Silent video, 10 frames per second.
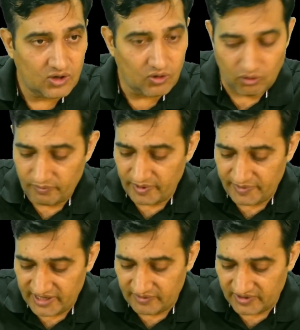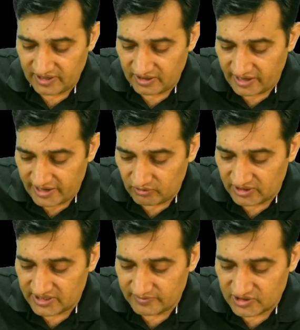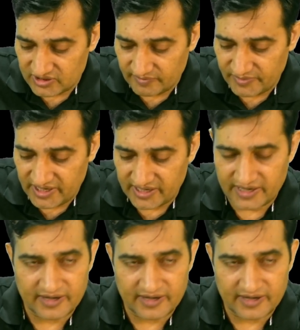or maybe even try on the same system B,